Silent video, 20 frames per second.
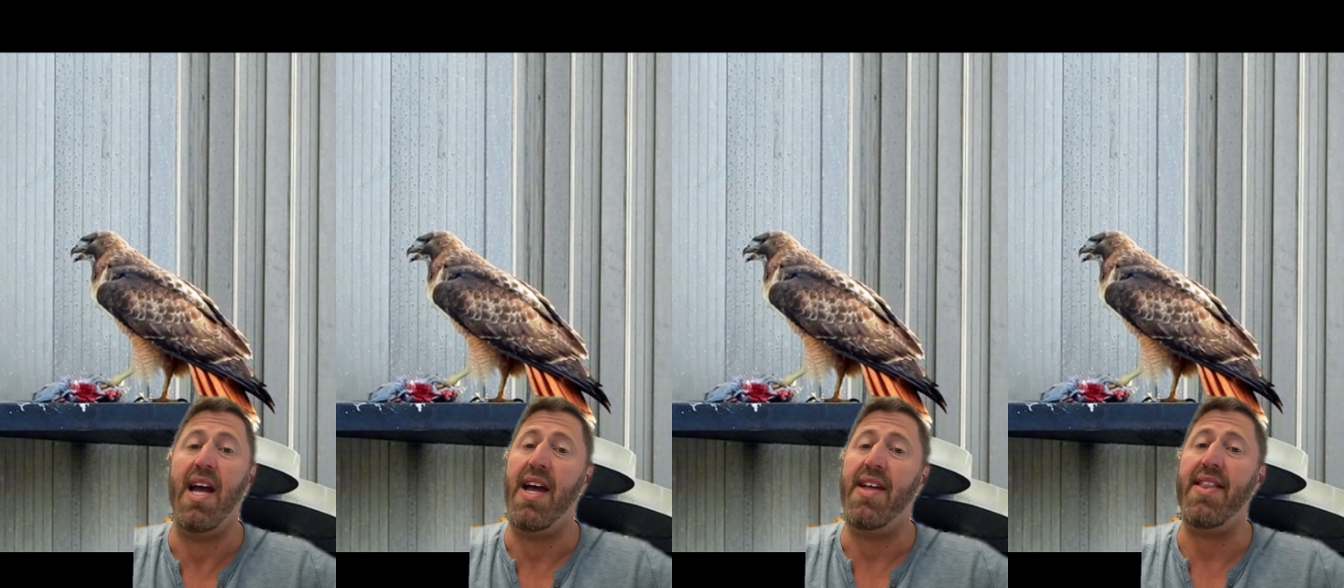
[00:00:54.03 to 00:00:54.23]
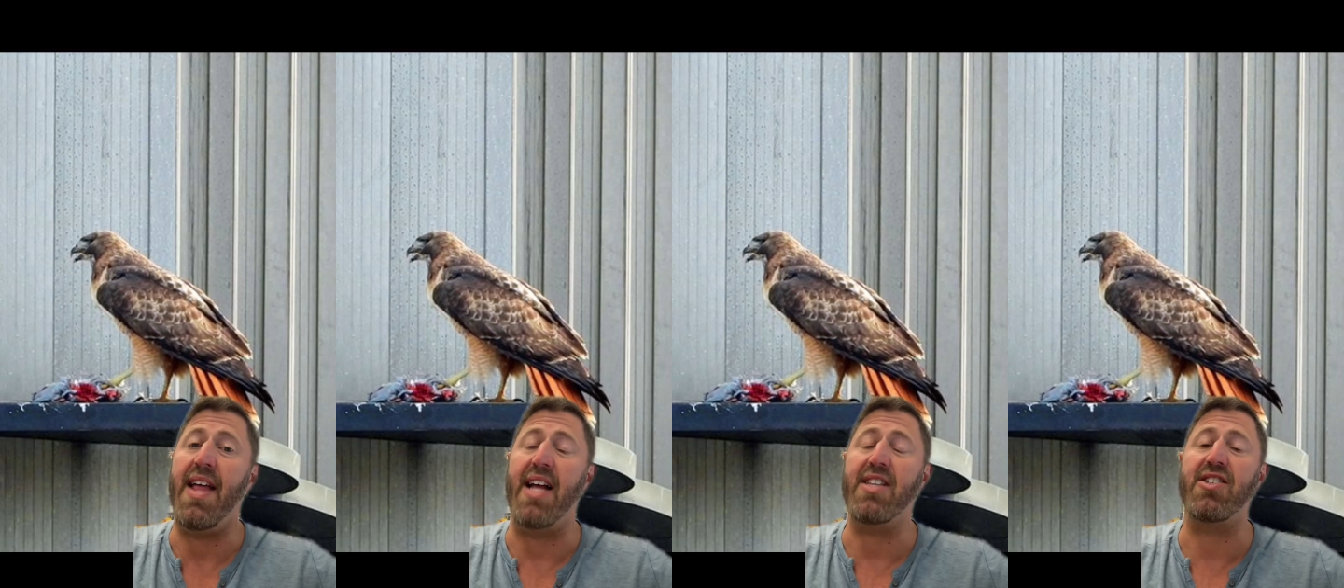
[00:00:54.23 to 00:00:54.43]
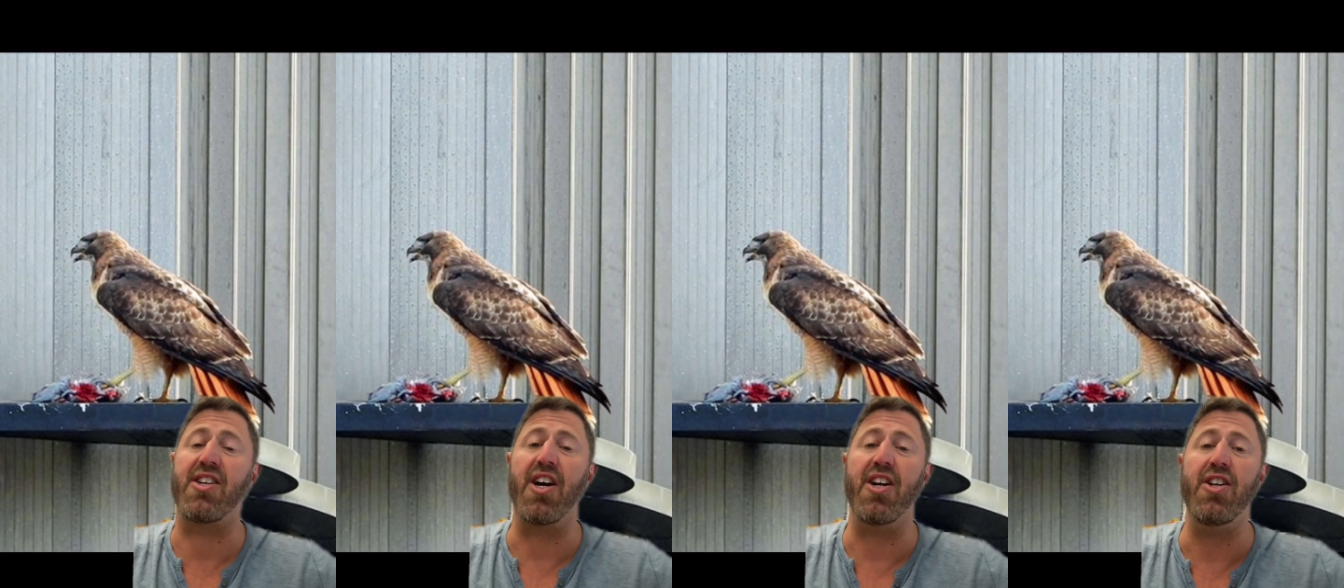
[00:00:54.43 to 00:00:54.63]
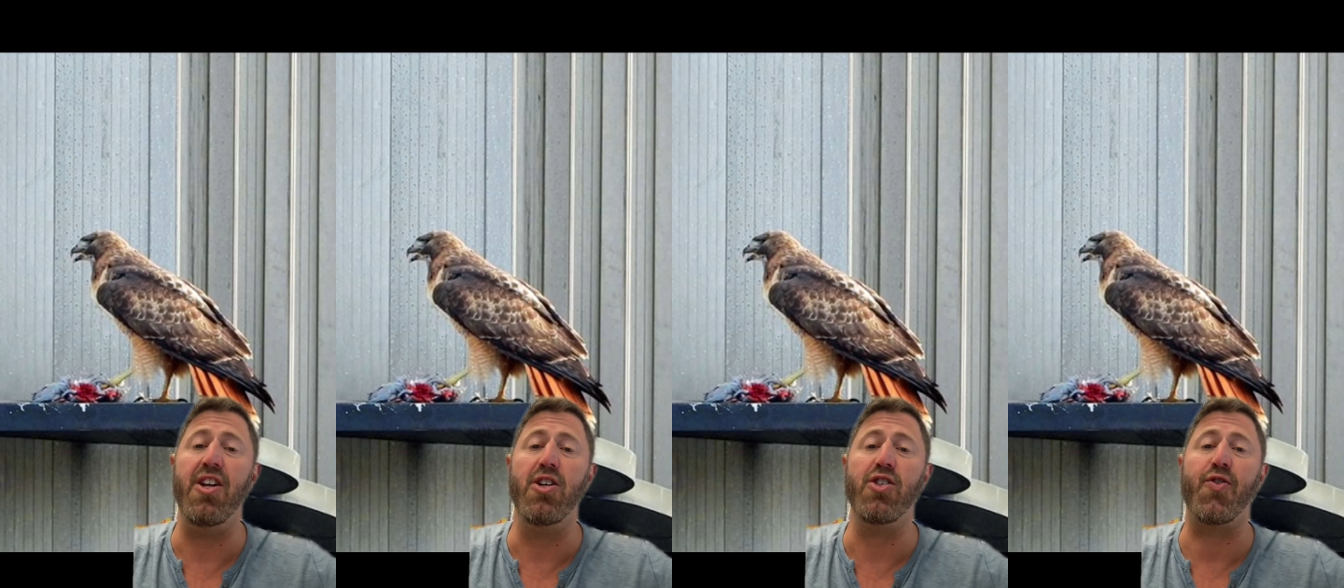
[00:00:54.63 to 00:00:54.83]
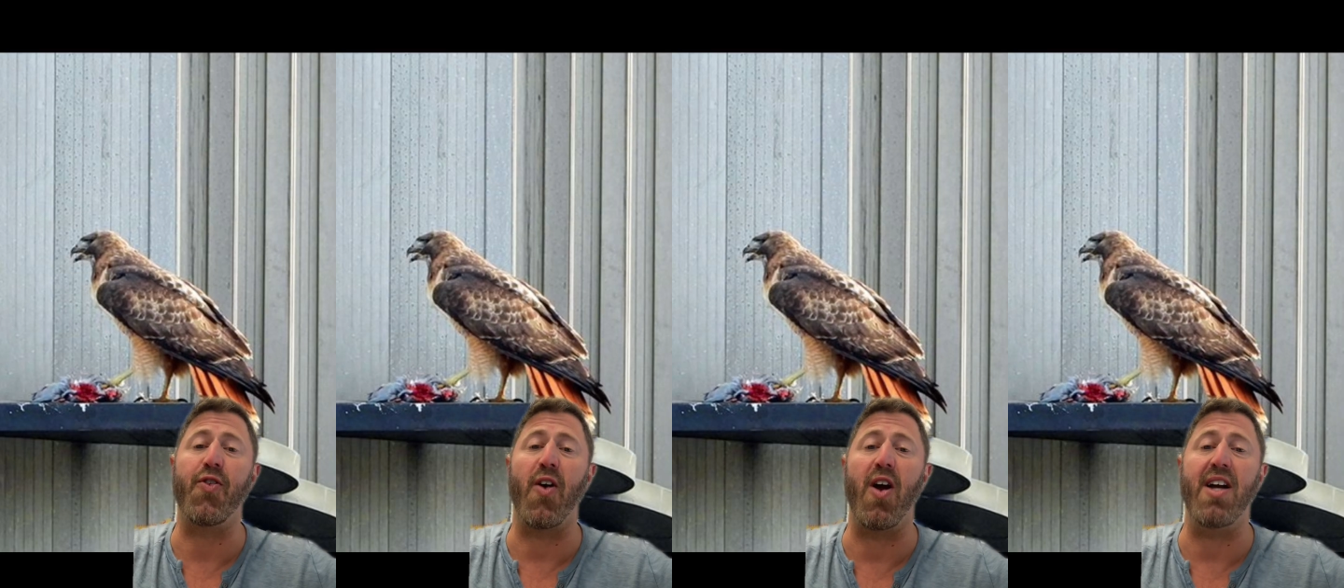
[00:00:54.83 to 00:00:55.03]
That's good
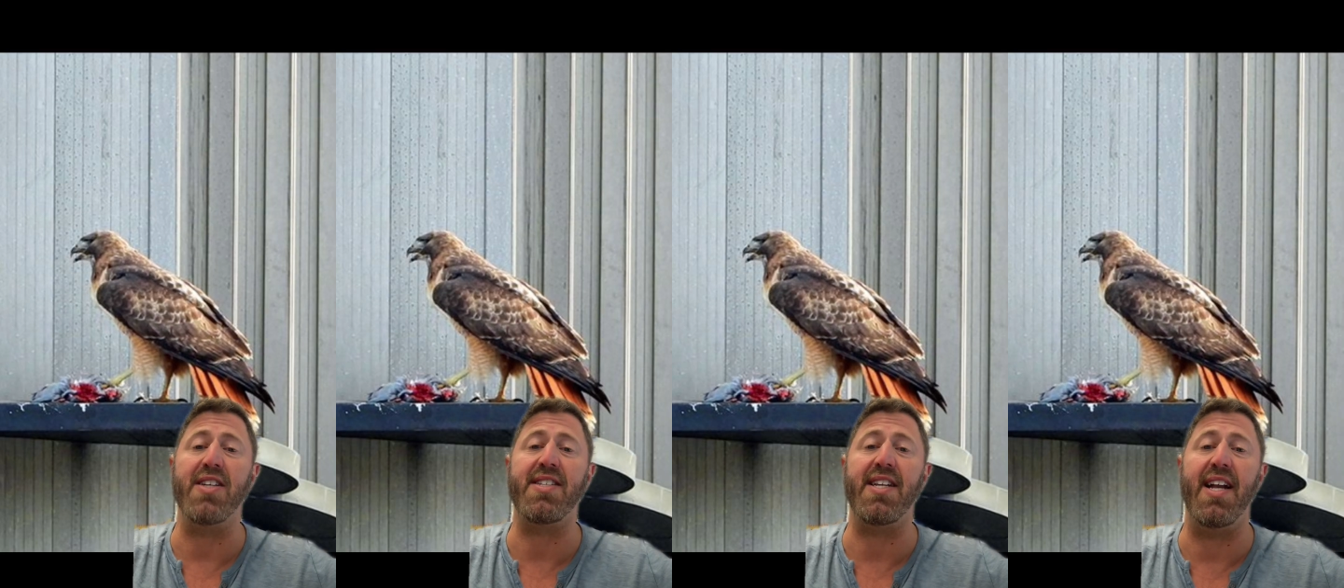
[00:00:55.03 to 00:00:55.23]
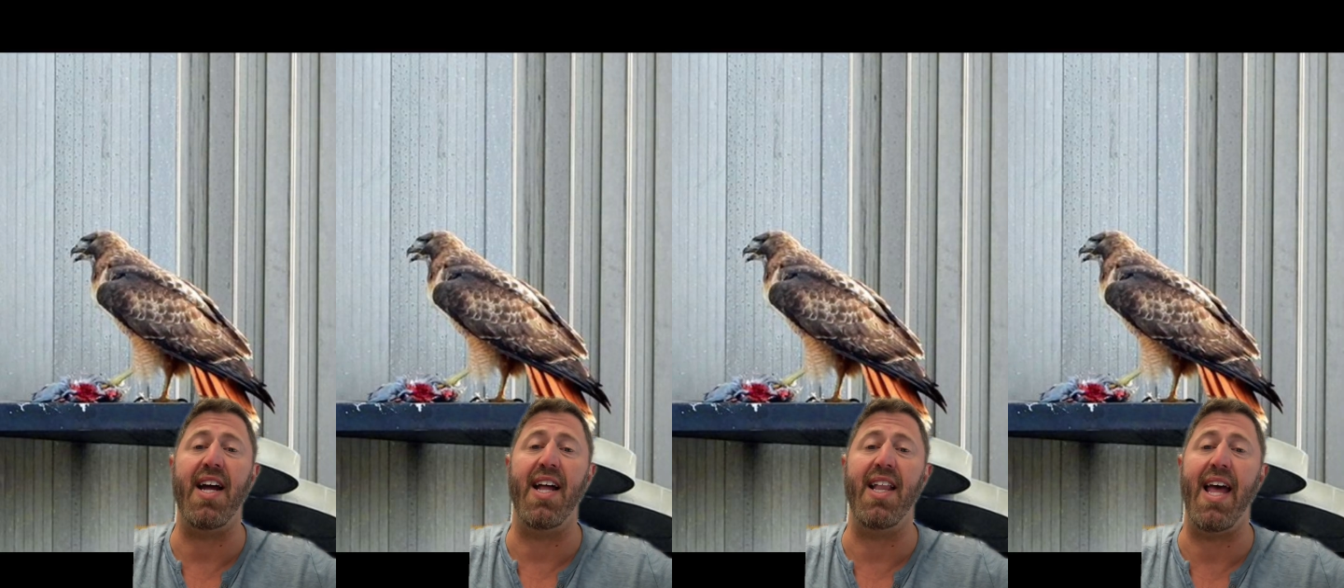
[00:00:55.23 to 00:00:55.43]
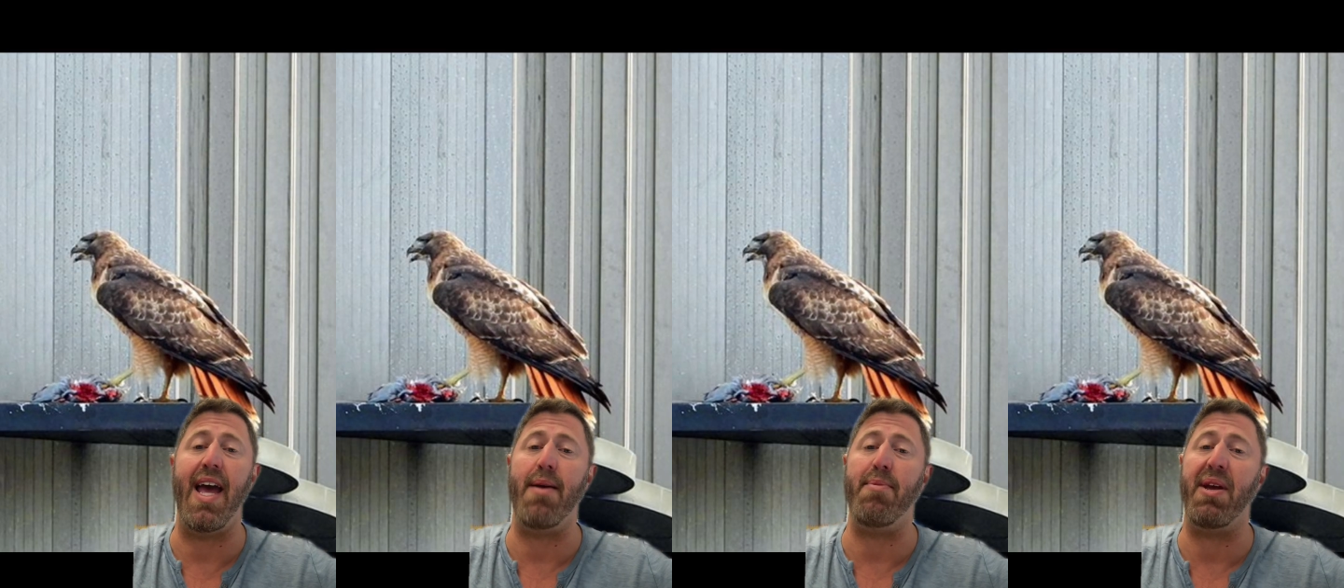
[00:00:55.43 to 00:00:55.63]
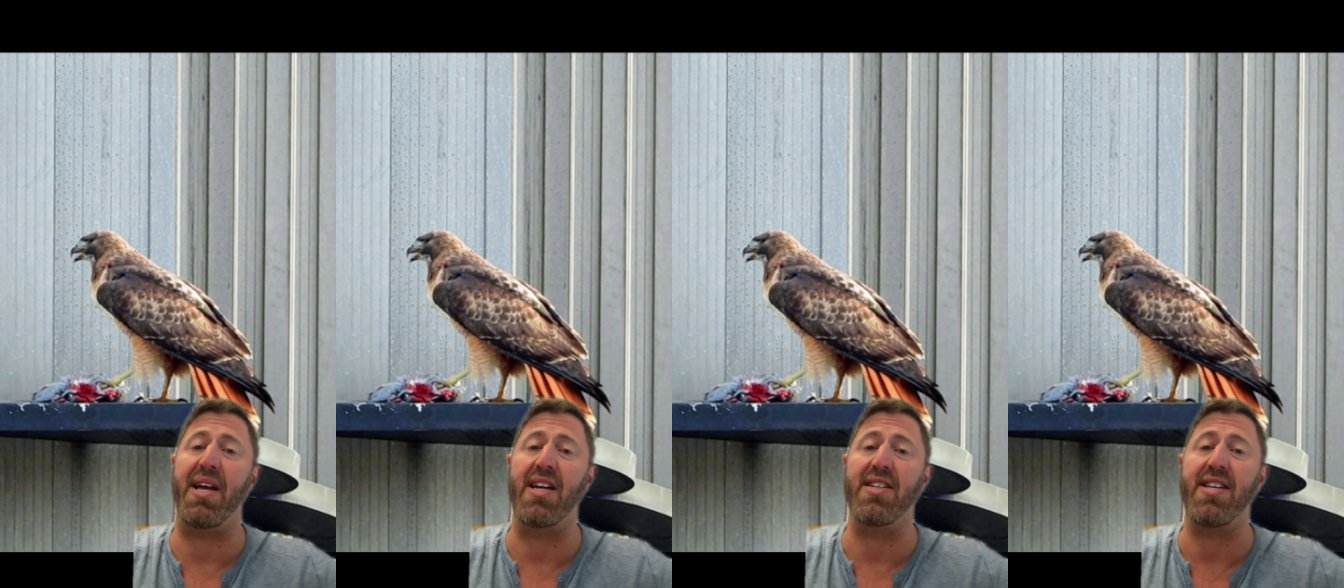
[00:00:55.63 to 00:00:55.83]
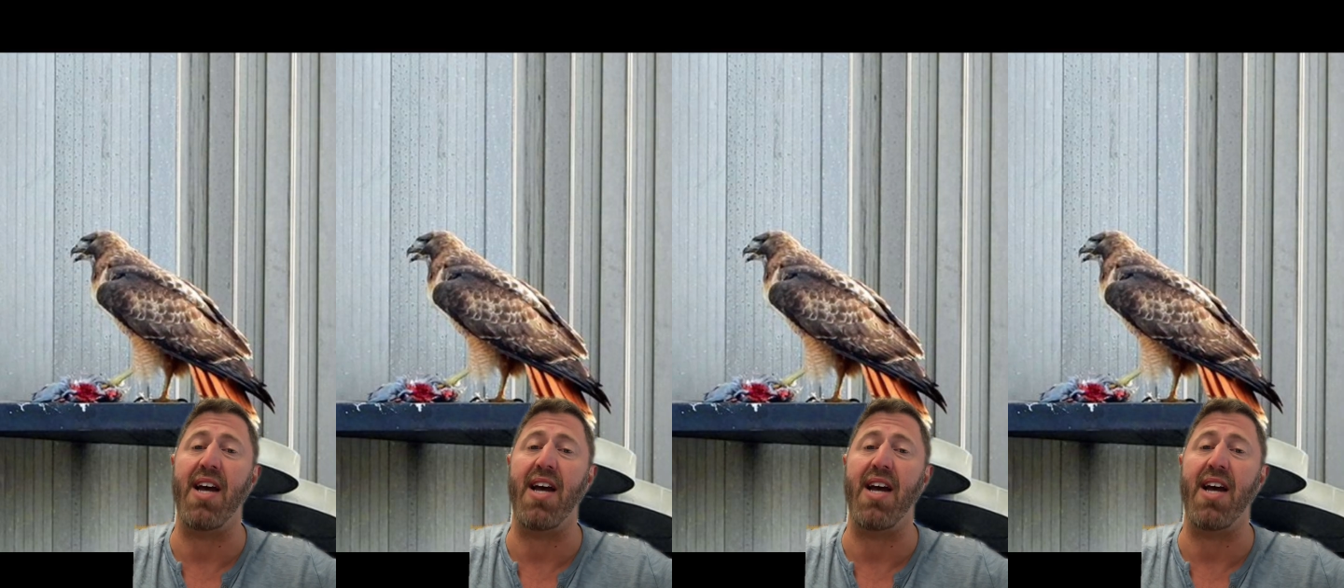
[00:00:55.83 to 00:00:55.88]
news for us in LA because